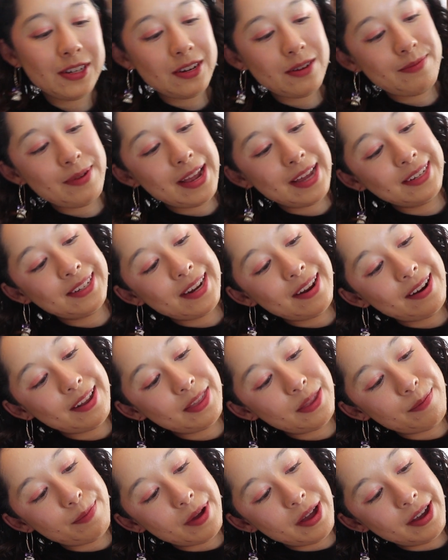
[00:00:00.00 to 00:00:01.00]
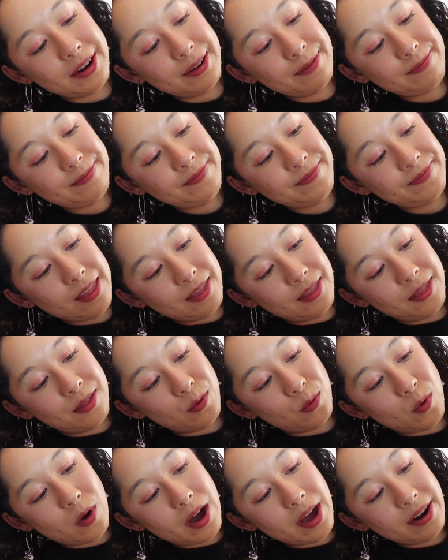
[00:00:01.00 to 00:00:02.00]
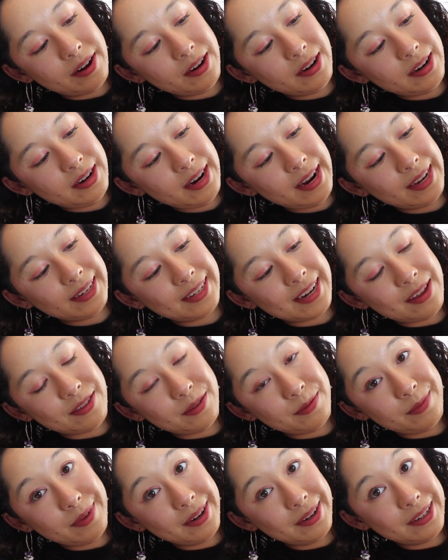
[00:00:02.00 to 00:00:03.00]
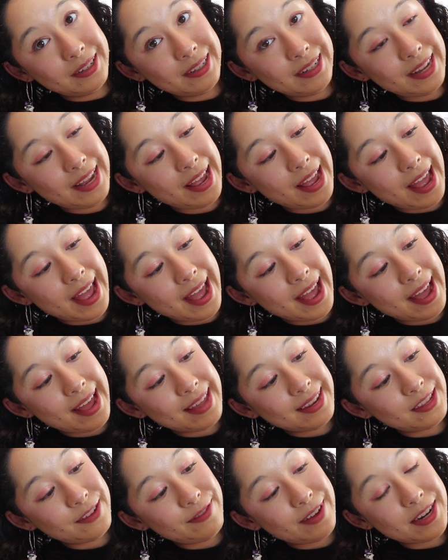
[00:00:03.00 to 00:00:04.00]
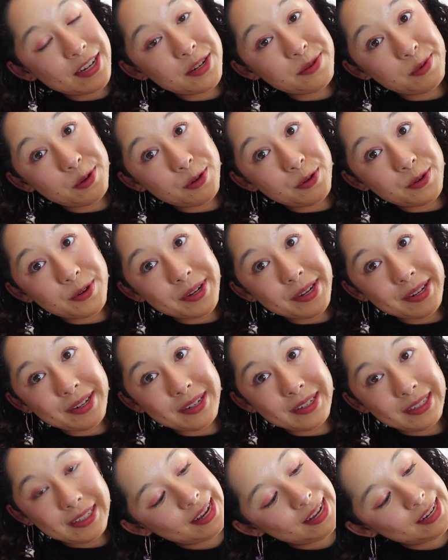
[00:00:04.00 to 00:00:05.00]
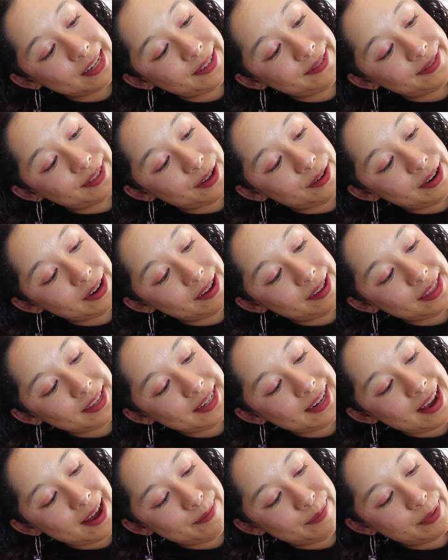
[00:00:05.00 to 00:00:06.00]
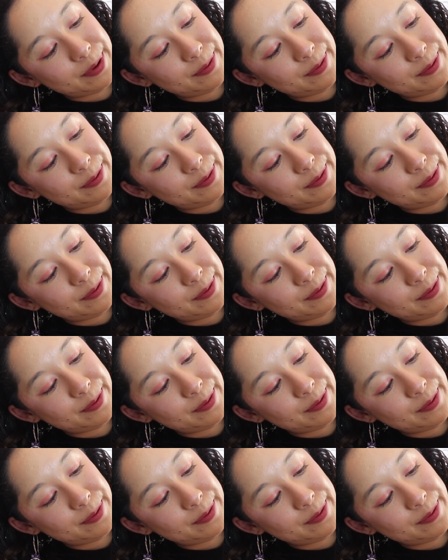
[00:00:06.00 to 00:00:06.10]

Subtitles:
syrup hangs out at the bottom, the water hangs out in the middle, and the vegetable oil is floating on the top.